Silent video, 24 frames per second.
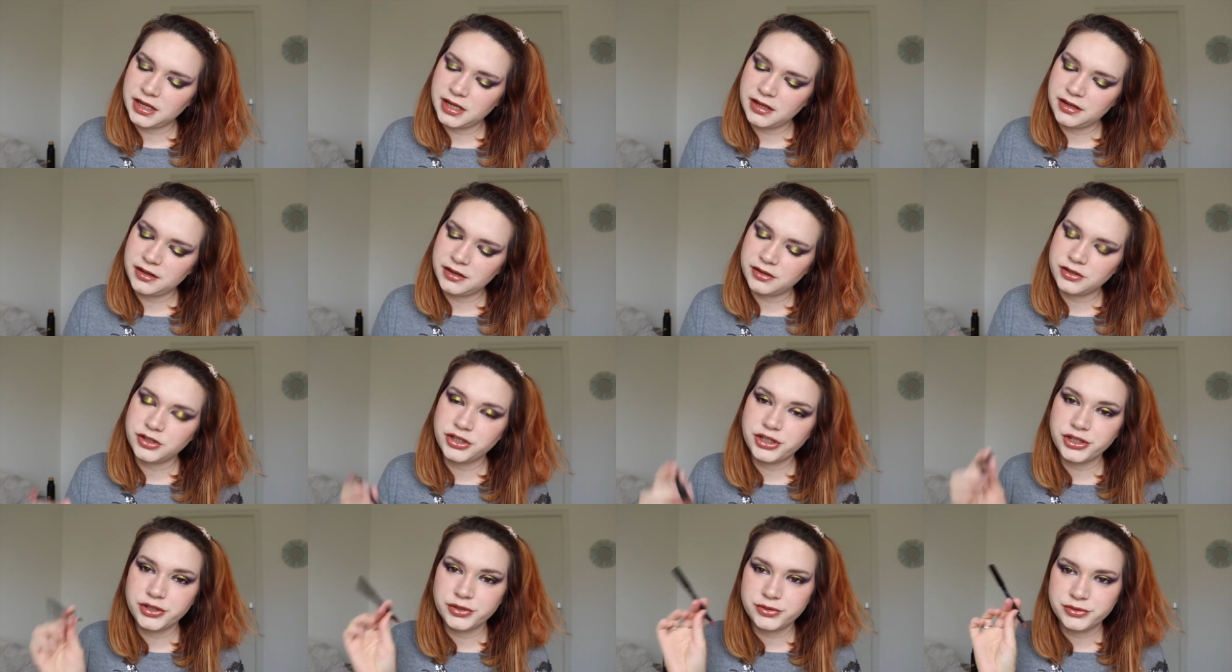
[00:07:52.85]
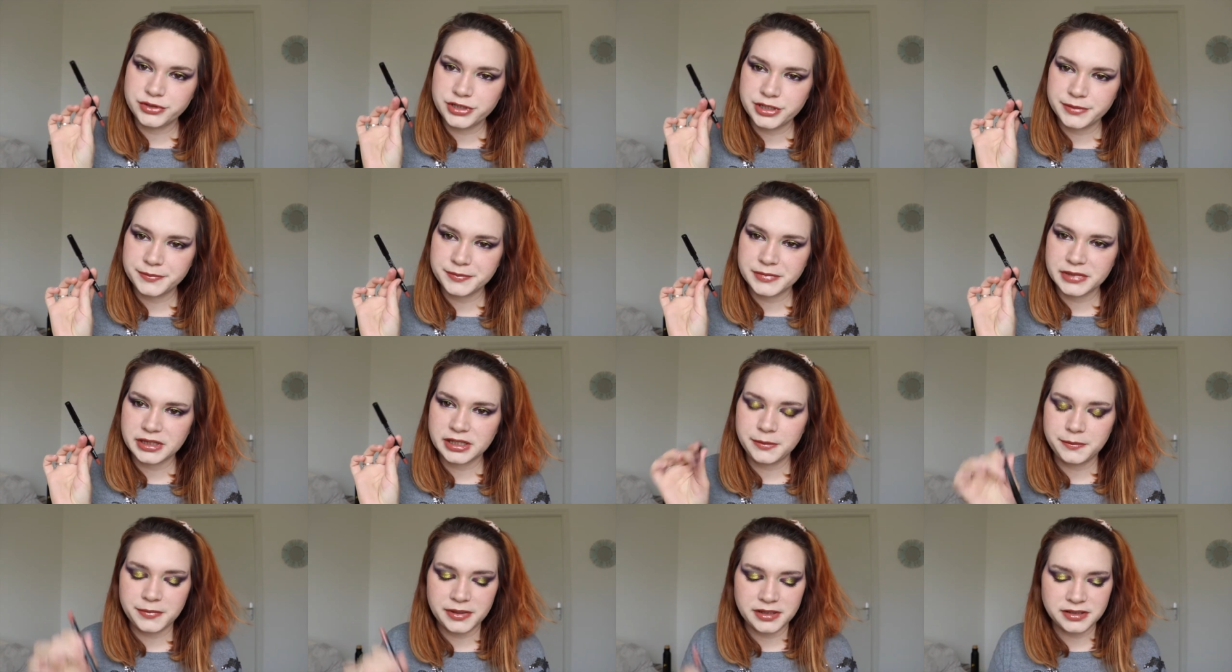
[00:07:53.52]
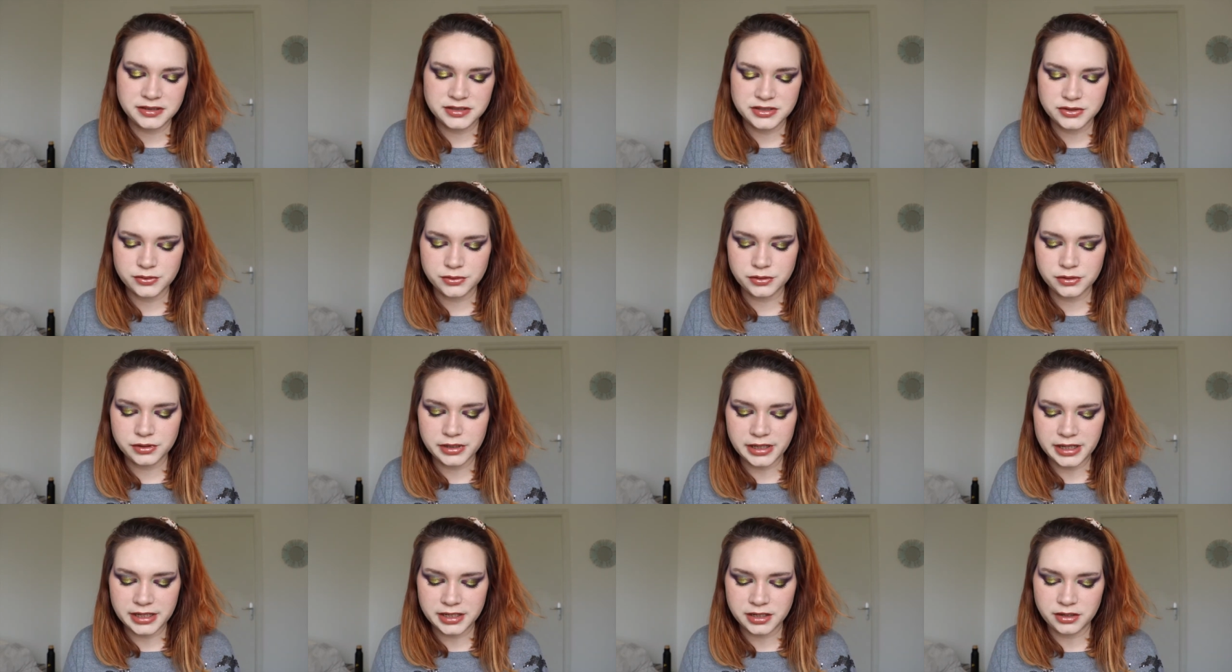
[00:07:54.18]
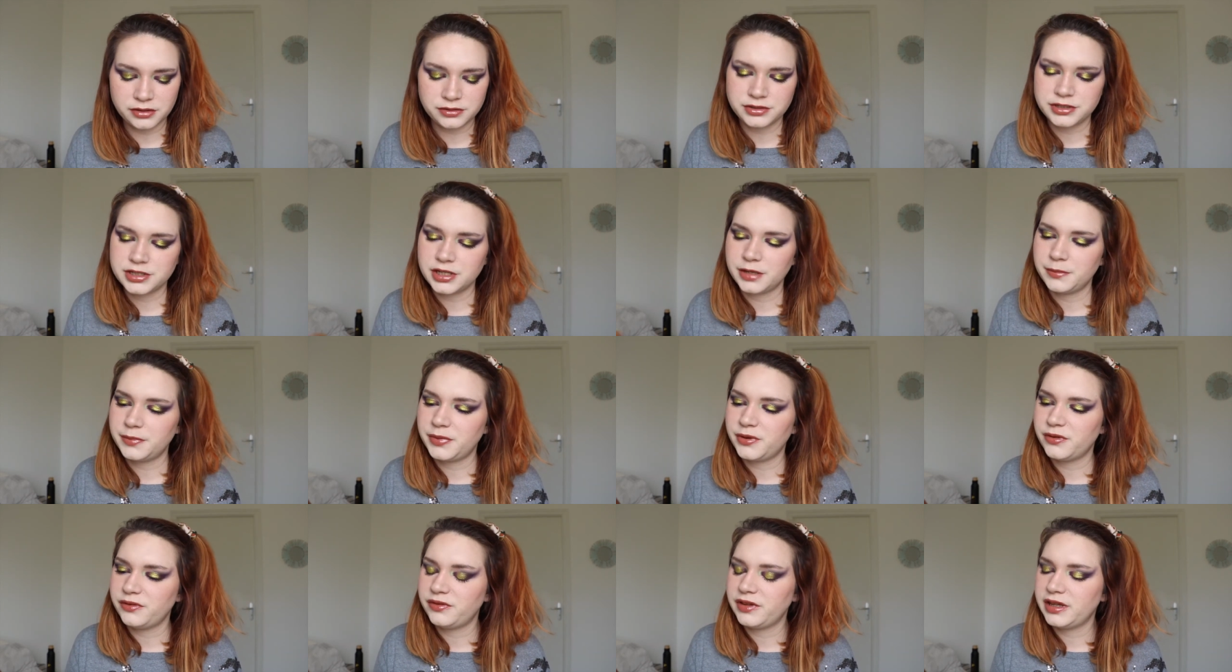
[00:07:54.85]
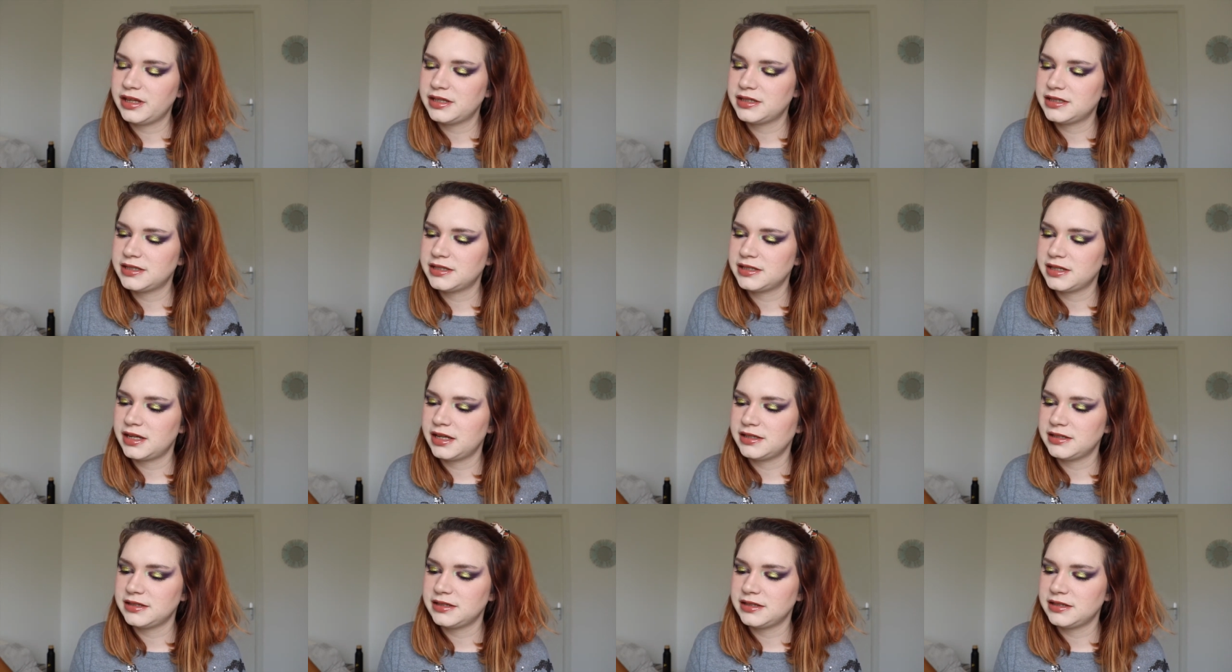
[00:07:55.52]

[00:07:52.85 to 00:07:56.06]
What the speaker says: nude lip pencil, and on top of it